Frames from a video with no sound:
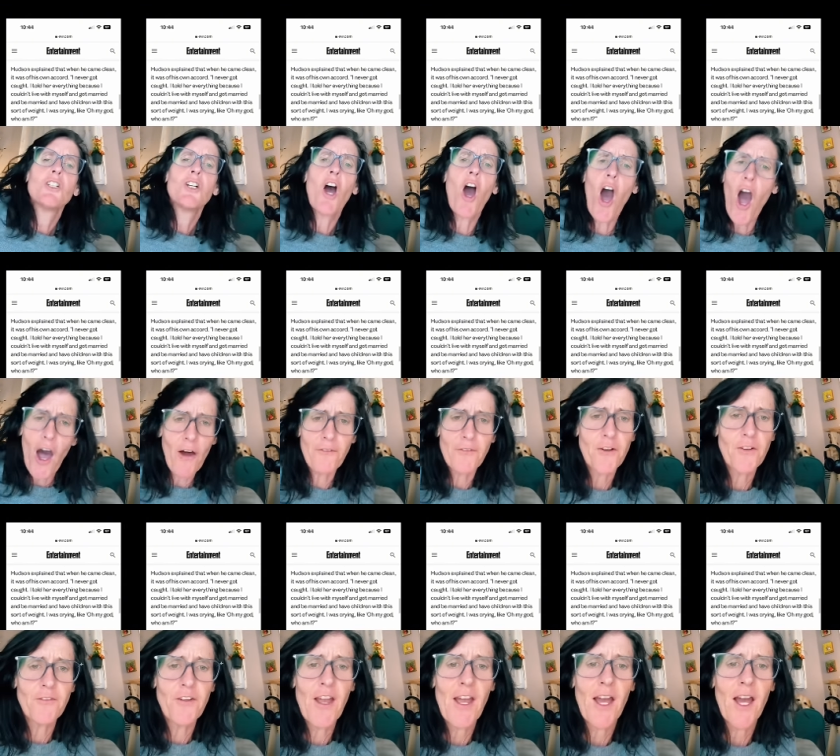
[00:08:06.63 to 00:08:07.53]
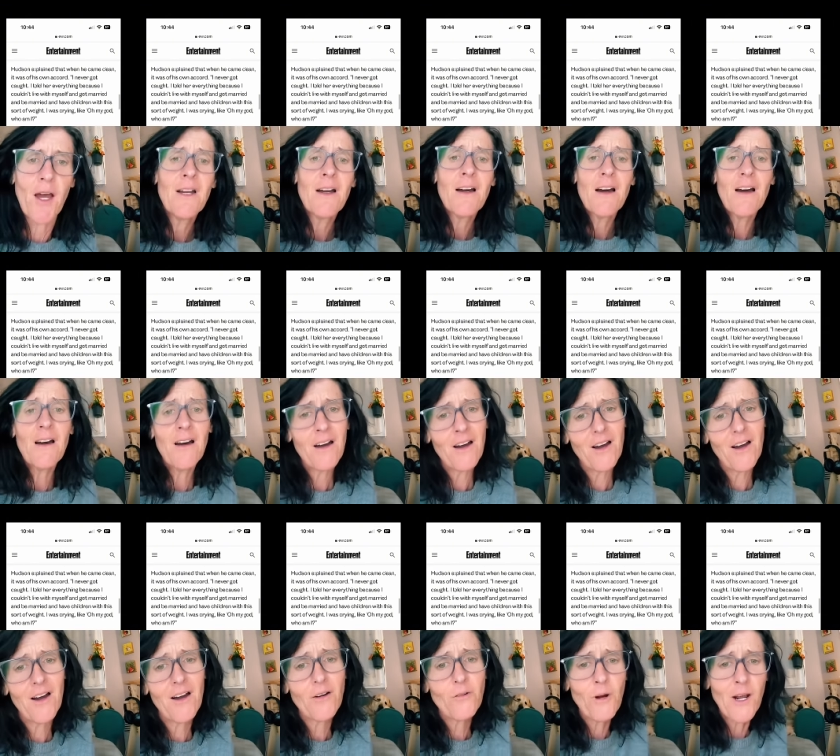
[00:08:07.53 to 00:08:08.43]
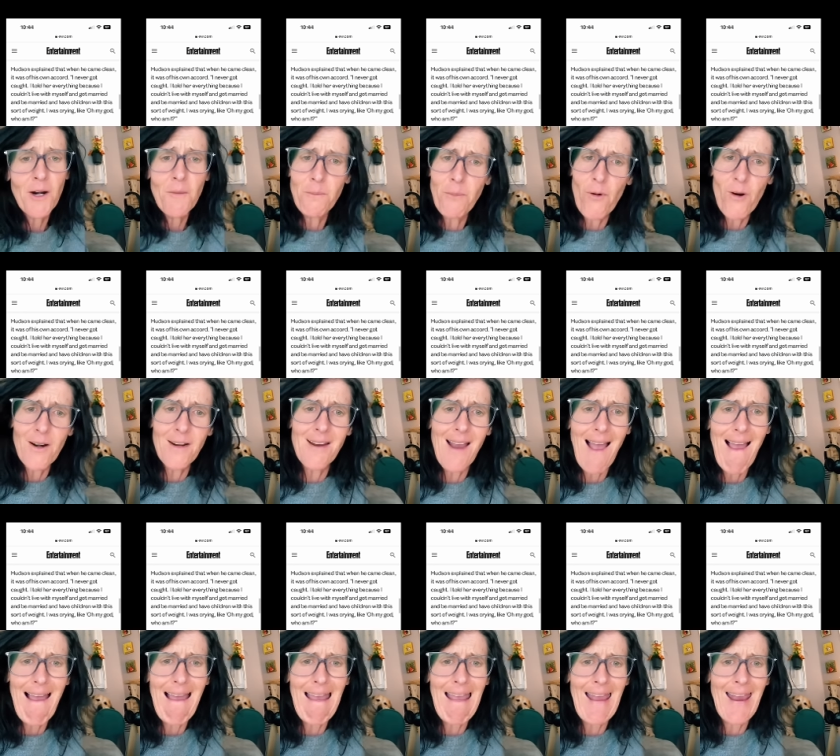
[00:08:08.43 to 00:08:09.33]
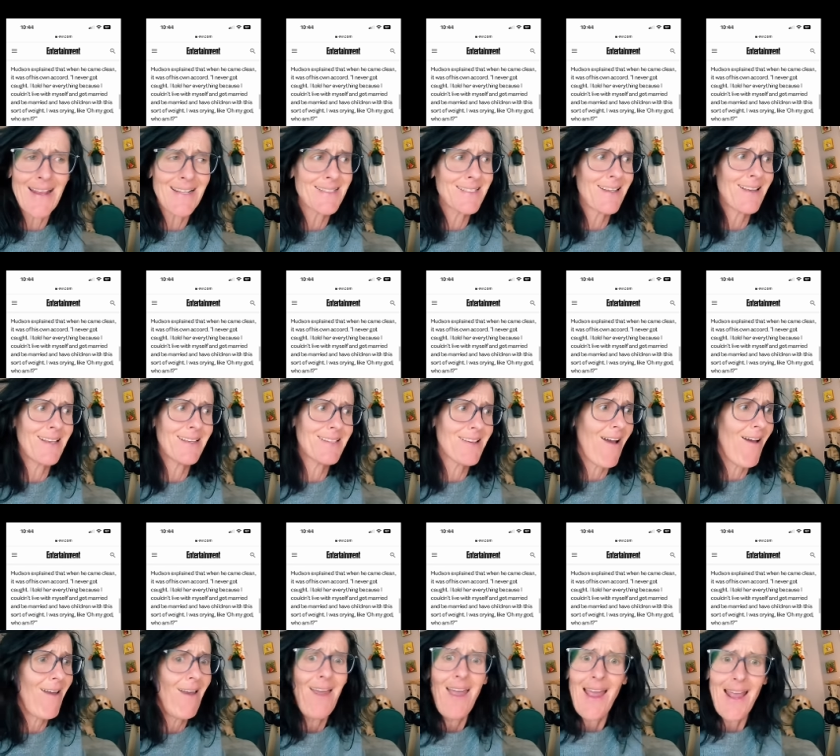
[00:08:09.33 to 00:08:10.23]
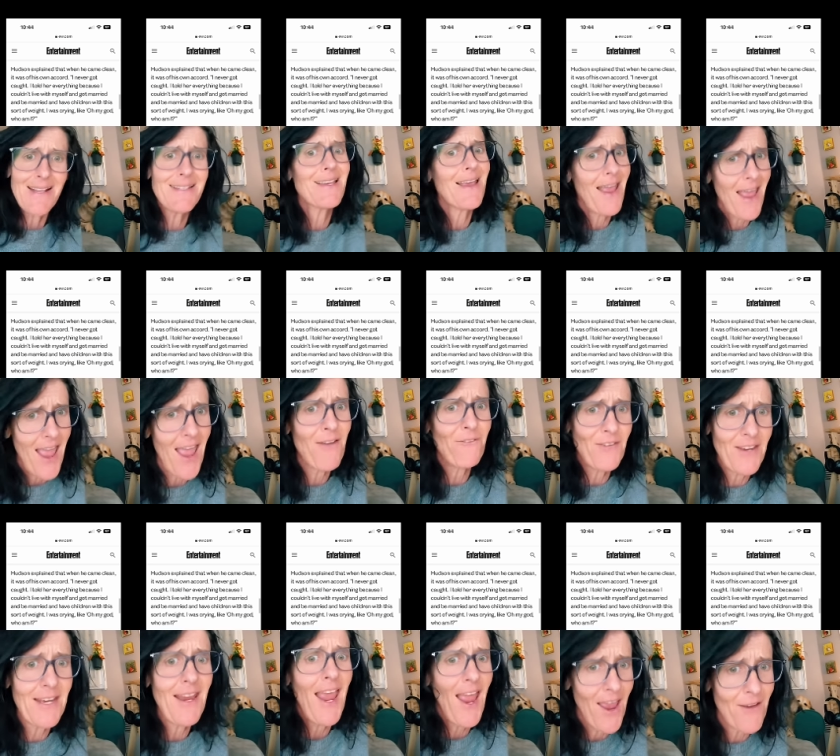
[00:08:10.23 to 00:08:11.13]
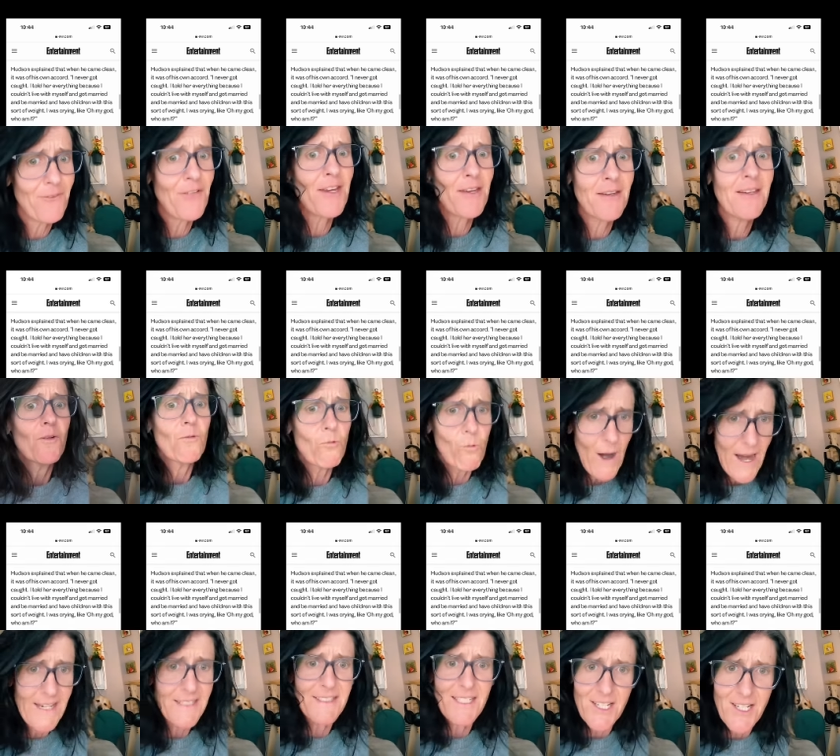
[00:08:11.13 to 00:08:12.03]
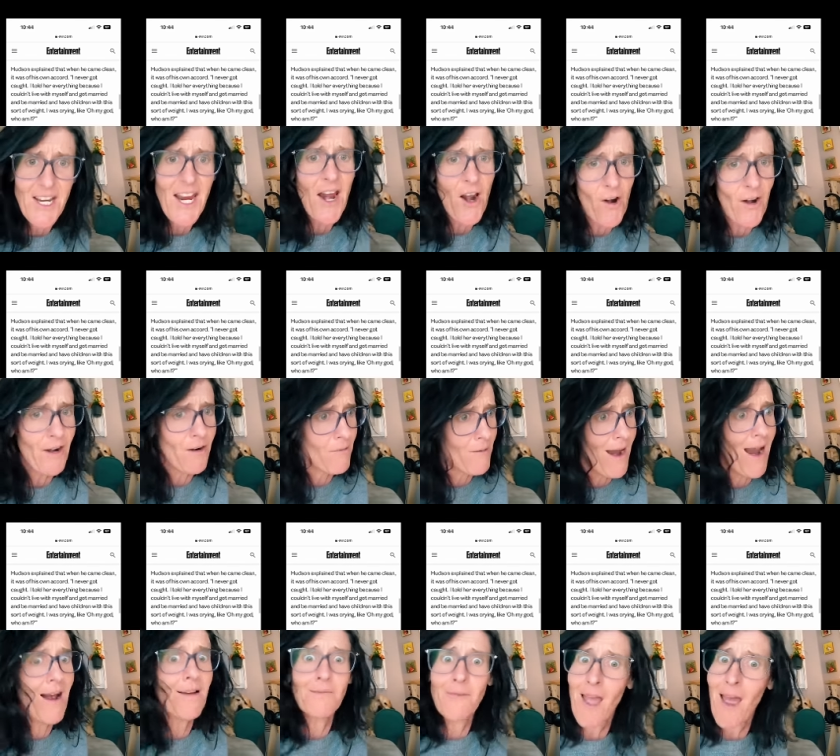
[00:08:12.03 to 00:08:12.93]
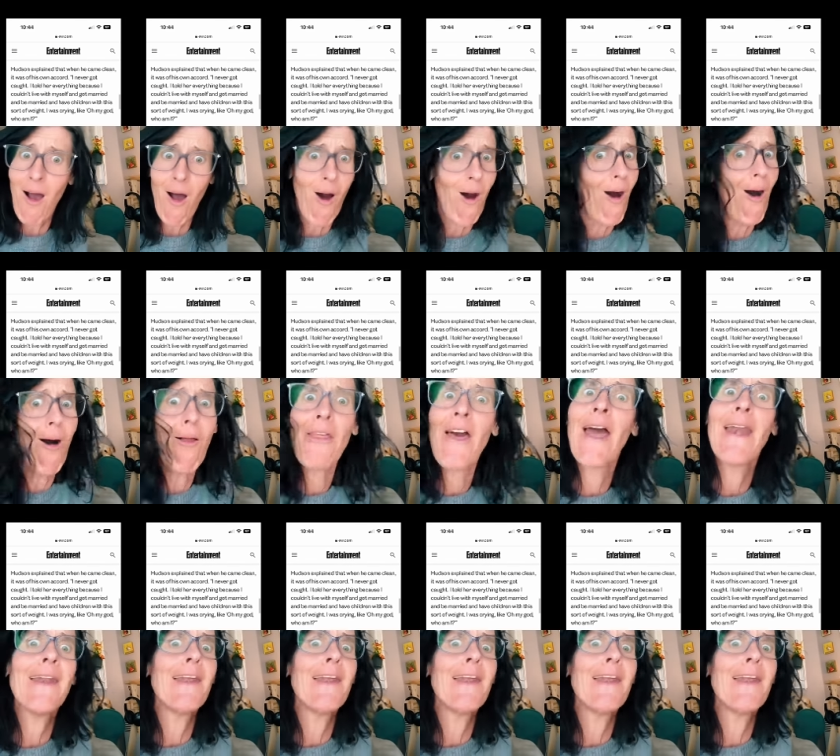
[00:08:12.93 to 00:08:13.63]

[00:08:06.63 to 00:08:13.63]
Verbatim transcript: off of him. Oh, what a poor guy. It's a, it's a, it's a heavy, heavy weight to carry around that, all that